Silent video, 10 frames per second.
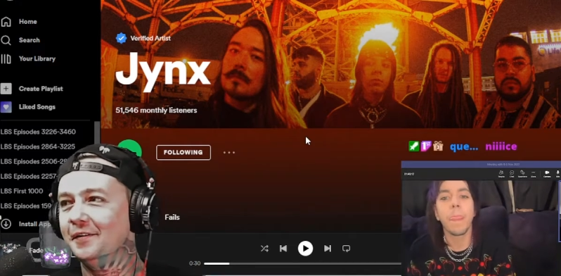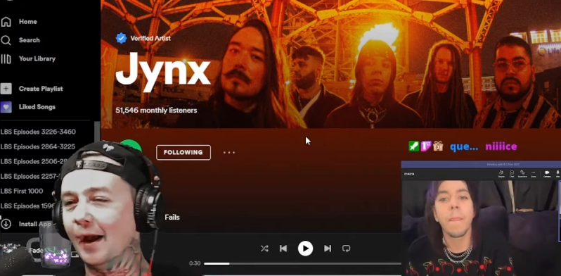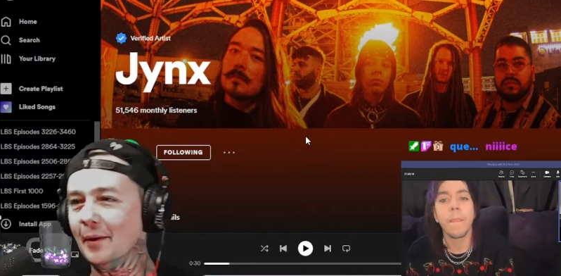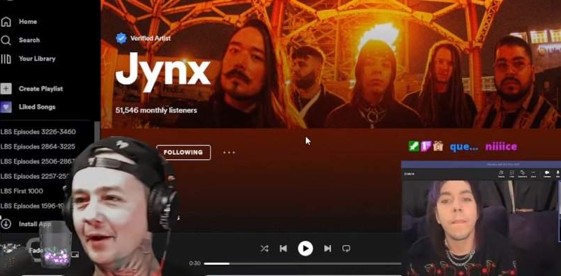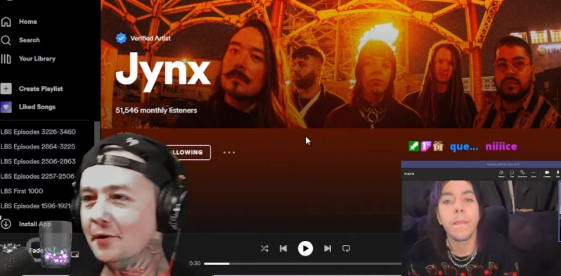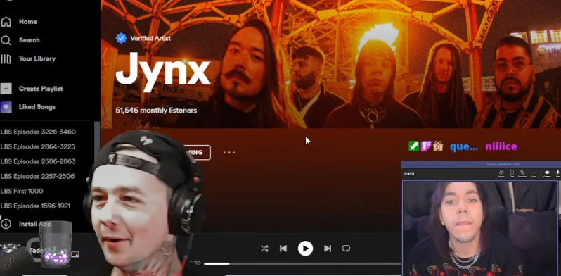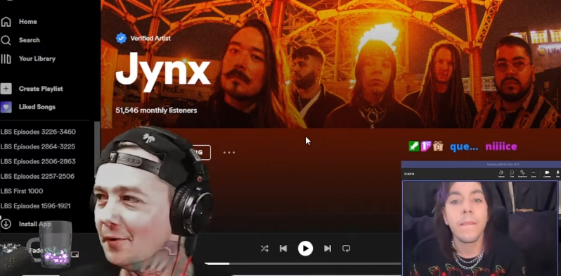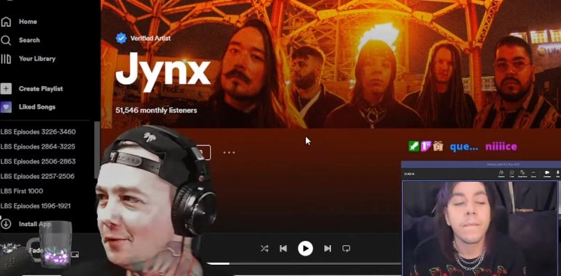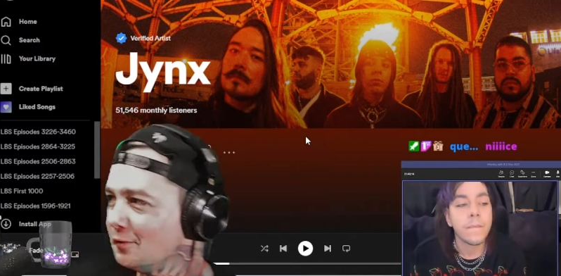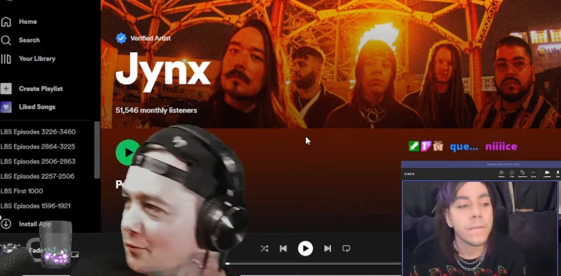Speaker 1: Tommy, I do
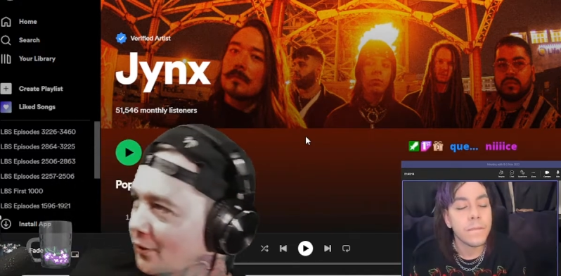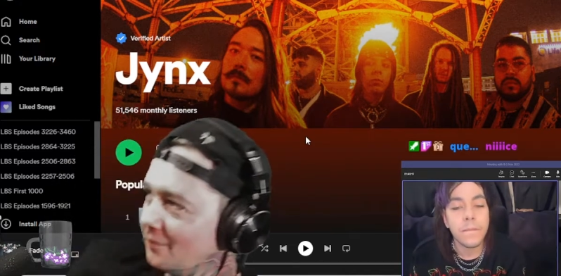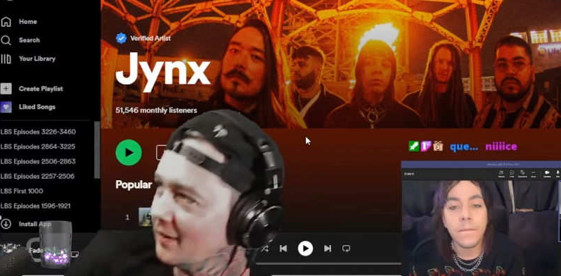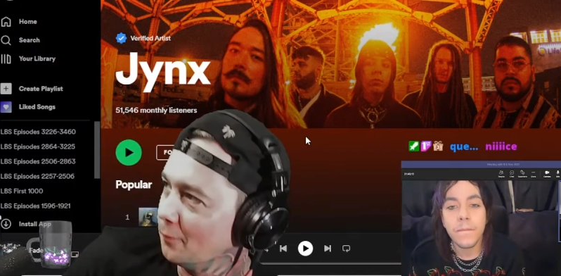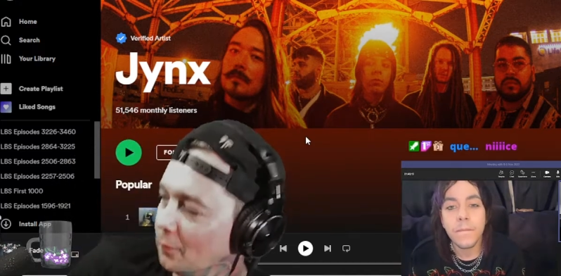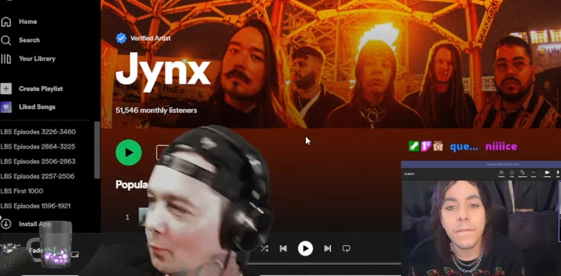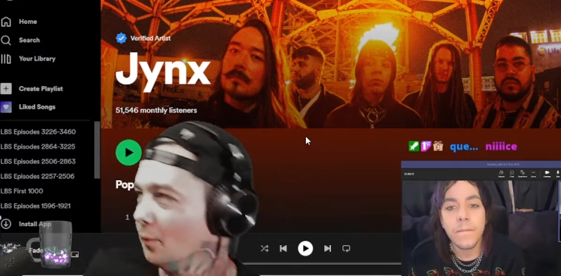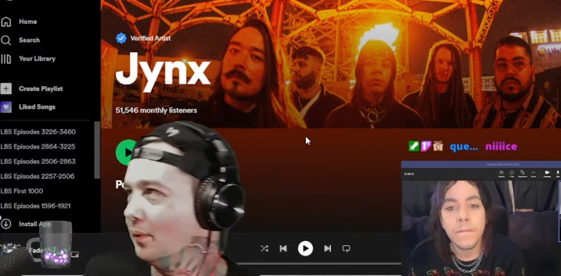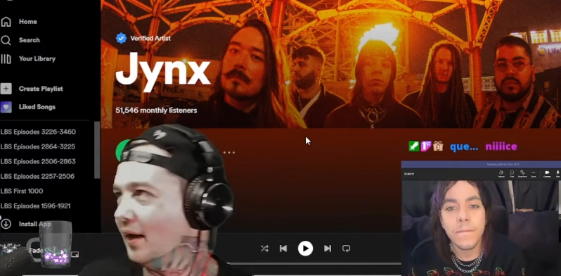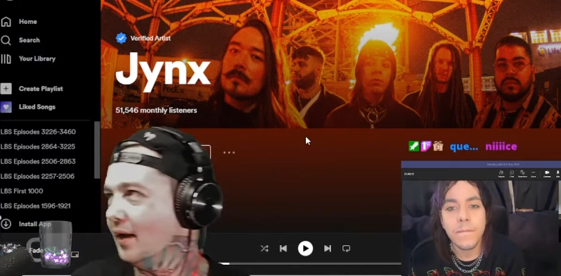want to do some trivia. We'll,
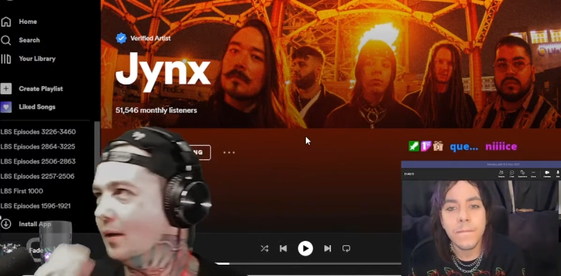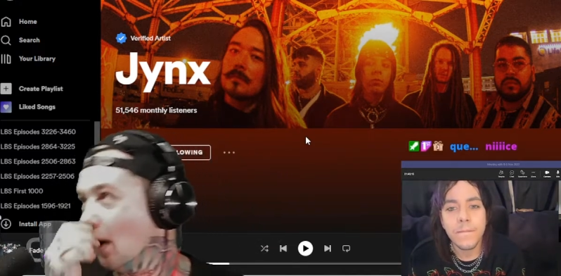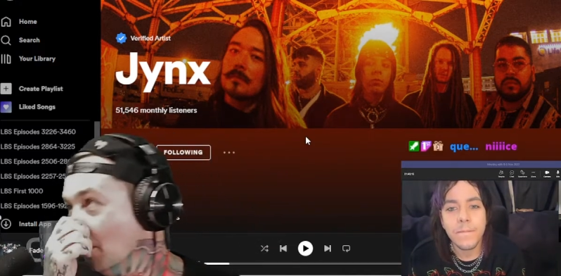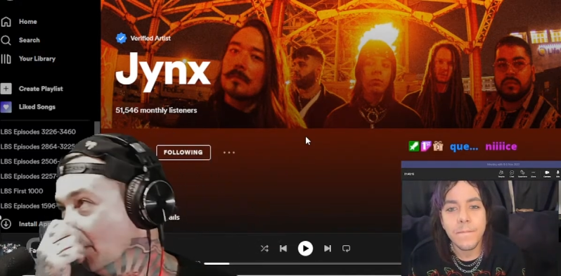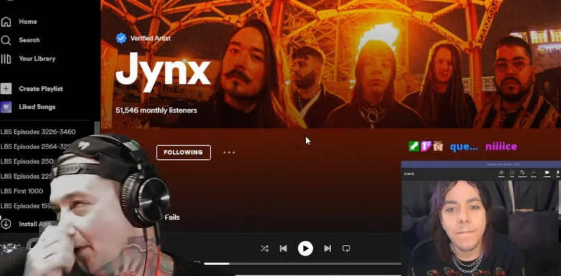we'll play. I'm going to